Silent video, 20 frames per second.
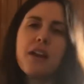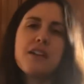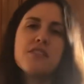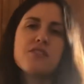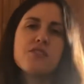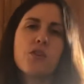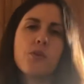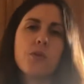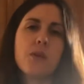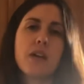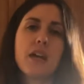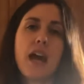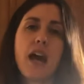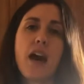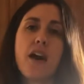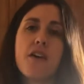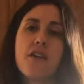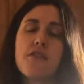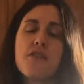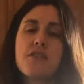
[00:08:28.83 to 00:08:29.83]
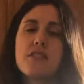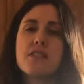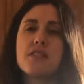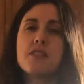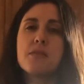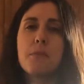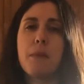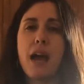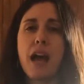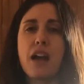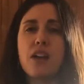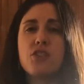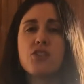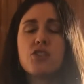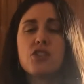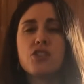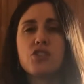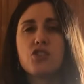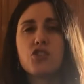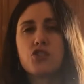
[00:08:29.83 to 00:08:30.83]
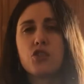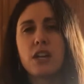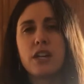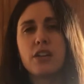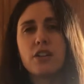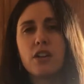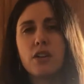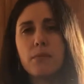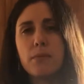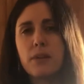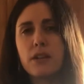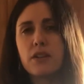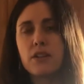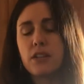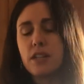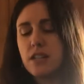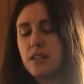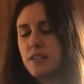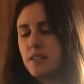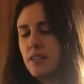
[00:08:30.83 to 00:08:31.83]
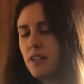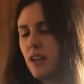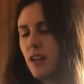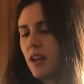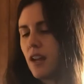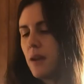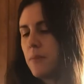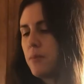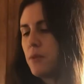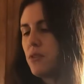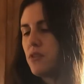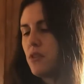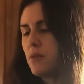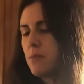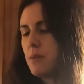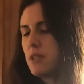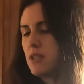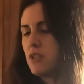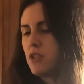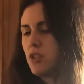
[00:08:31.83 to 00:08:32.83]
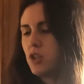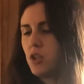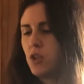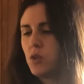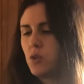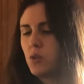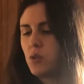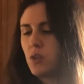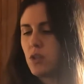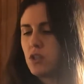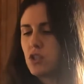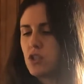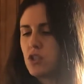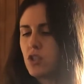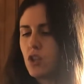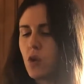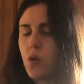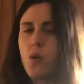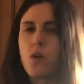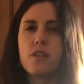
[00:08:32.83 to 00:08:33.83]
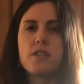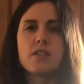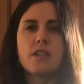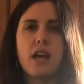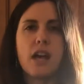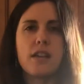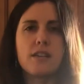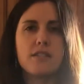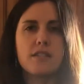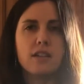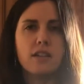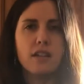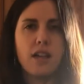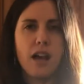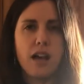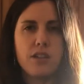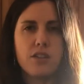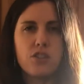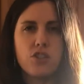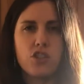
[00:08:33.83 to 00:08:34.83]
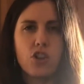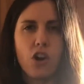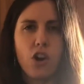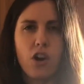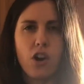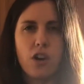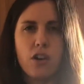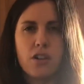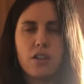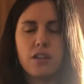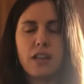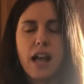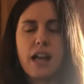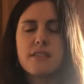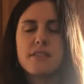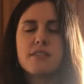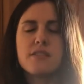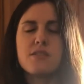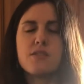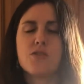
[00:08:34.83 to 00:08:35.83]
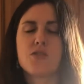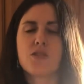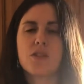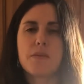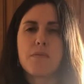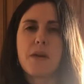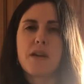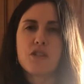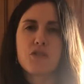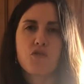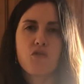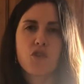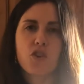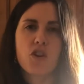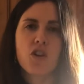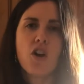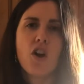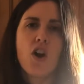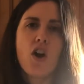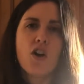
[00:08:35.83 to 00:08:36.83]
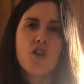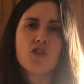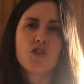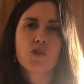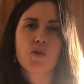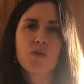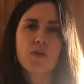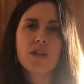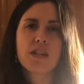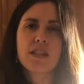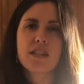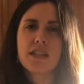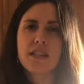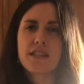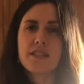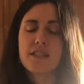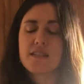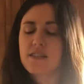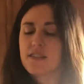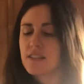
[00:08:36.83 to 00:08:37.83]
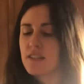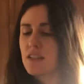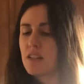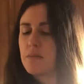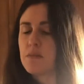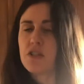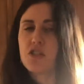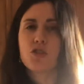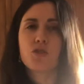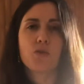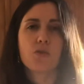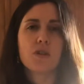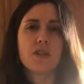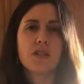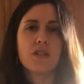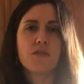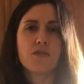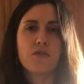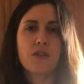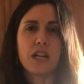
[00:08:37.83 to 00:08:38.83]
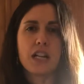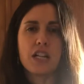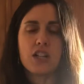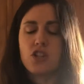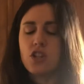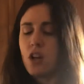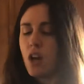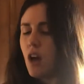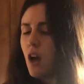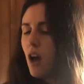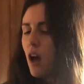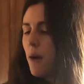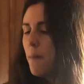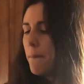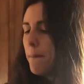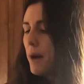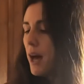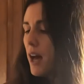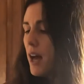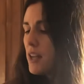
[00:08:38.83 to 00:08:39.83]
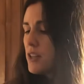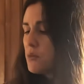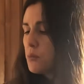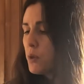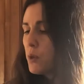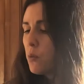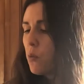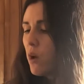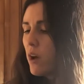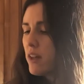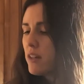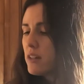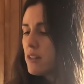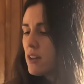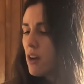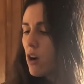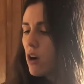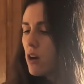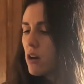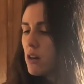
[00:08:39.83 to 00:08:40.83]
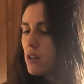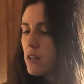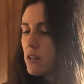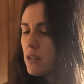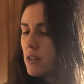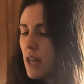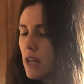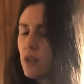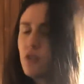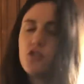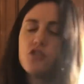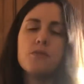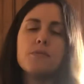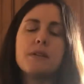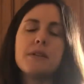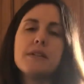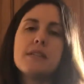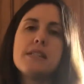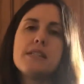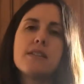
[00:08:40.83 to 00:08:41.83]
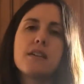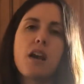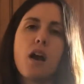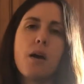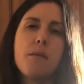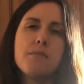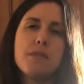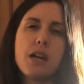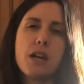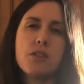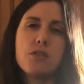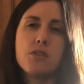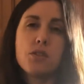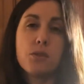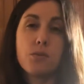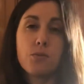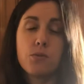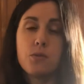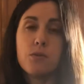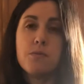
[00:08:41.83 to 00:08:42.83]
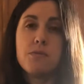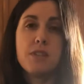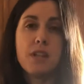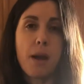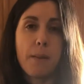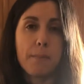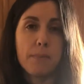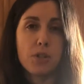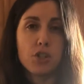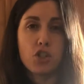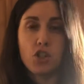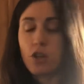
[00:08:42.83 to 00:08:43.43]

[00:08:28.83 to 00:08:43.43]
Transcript: so we have smashed and strained our berries, and I put them into just a quart-sized glass jar. Glass is usually best for storing things. This is going to be stored in the fridge. But we want our elderberries to come down to room temperature